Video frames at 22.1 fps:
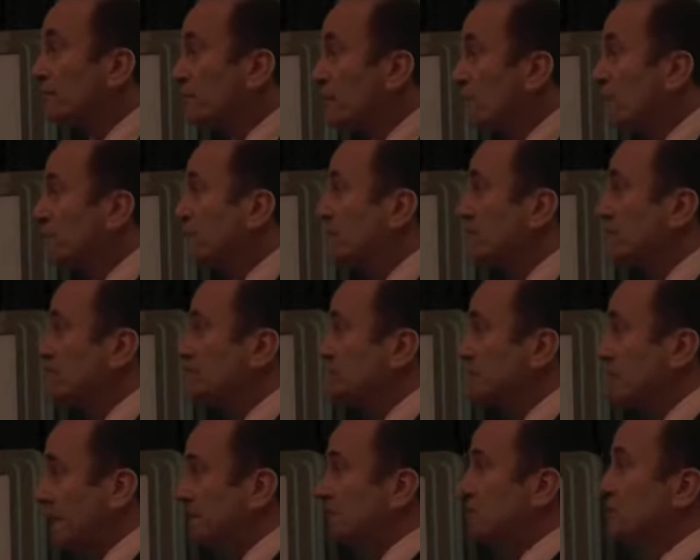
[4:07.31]
formula
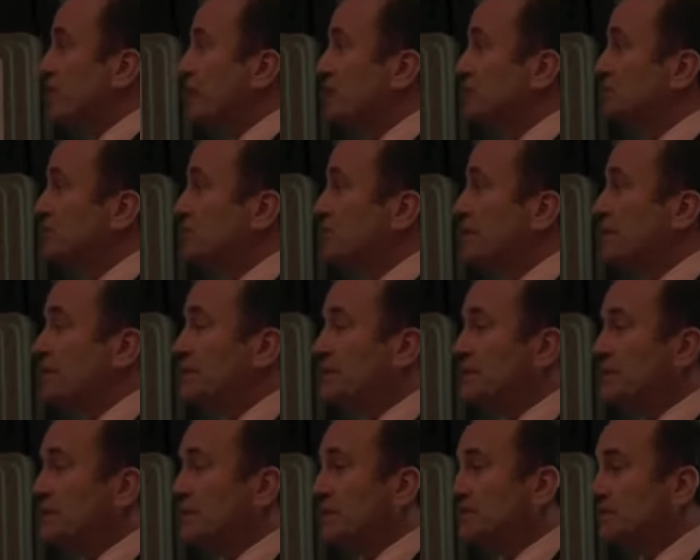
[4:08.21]
such as
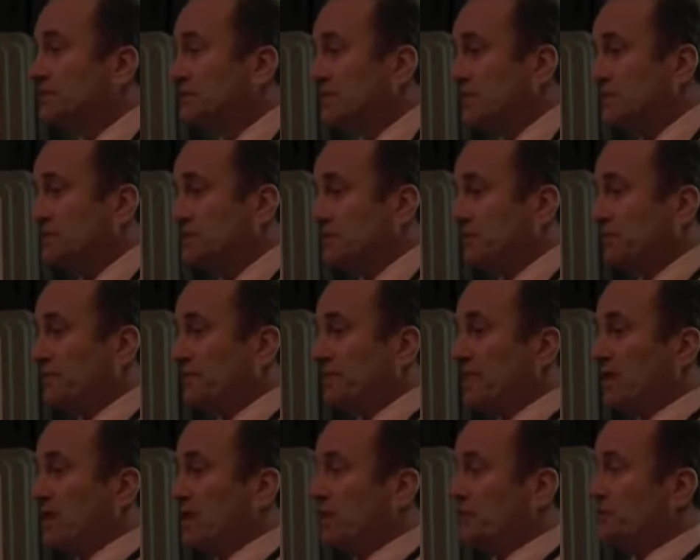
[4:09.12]
the
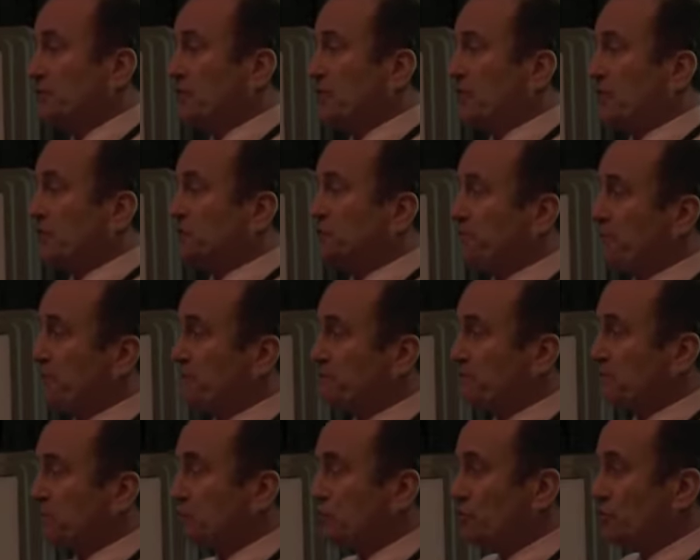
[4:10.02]
extensively hydrolyzed
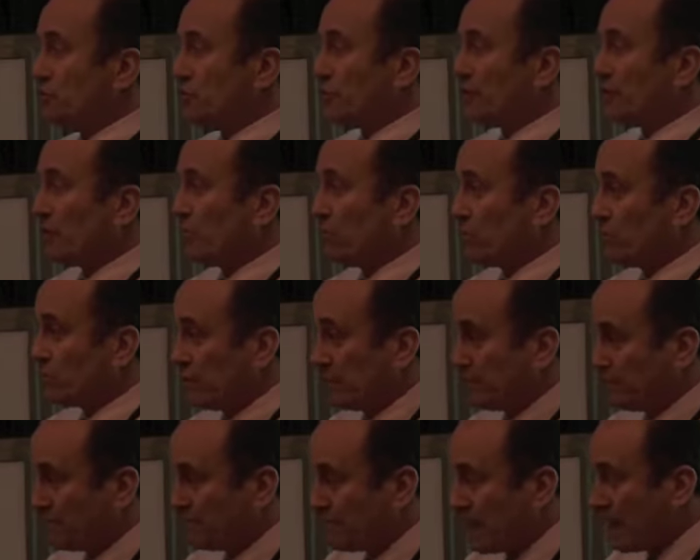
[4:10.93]
Paediatrician or
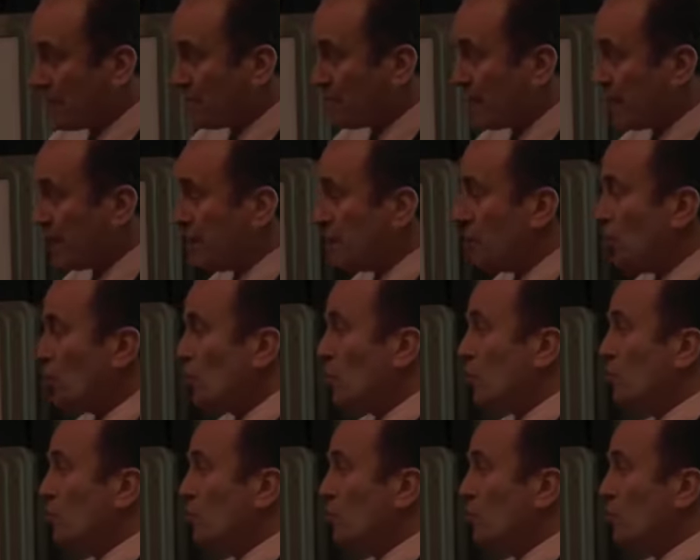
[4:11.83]
Alfare,